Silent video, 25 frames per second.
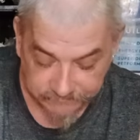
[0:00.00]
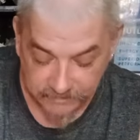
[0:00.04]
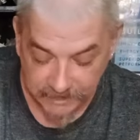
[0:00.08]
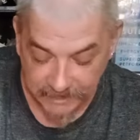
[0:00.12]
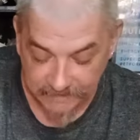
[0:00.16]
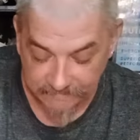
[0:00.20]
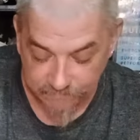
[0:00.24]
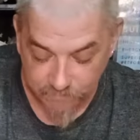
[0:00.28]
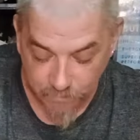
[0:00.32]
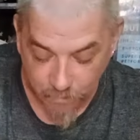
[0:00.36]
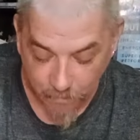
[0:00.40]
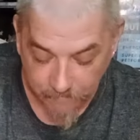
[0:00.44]

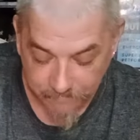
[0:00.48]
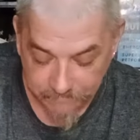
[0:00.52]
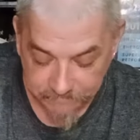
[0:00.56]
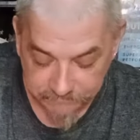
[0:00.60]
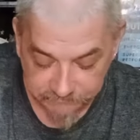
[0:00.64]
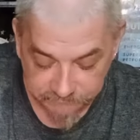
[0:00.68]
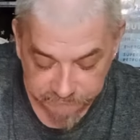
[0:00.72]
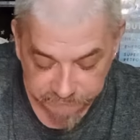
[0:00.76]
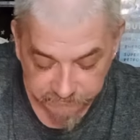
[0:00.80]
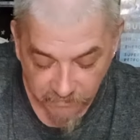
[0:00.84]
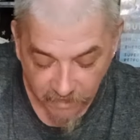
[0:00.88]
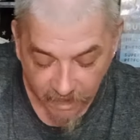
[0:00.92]
but
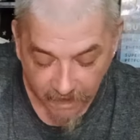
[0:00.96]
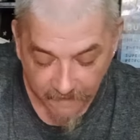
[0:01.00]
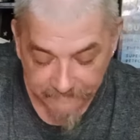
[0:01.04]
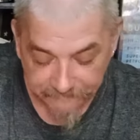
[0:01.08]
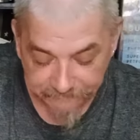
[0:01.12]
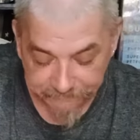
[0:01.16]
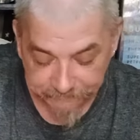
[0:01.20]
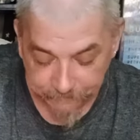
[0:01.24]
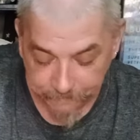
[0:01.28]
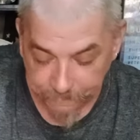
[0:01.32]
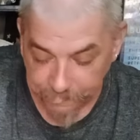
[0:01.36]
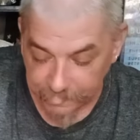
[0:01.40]

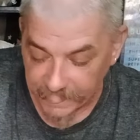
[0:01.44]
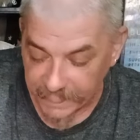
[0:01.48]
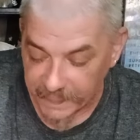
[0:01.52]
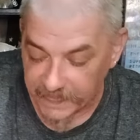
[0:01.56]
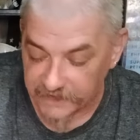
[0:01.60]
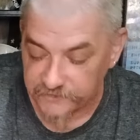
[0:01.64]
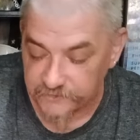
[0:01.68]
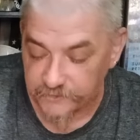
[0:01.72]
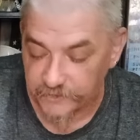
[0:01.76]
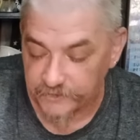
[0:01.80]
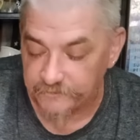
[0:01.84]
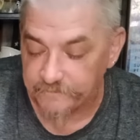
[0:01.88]

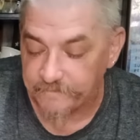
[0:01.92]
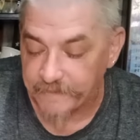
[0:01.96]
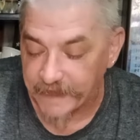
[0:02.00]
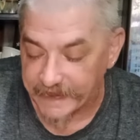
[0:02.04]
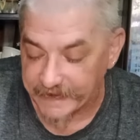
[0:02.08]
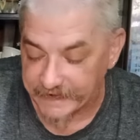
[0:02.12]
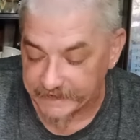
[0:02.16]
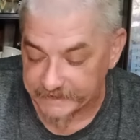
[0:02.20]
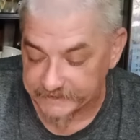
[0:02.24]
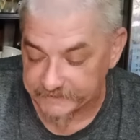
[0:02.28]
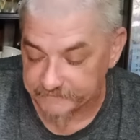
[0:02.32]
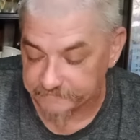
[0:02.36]
this was
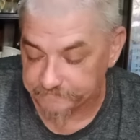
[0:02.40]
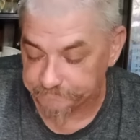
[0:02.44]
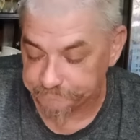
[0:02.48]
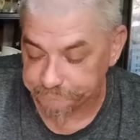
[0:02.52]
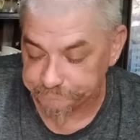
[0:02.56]
baked.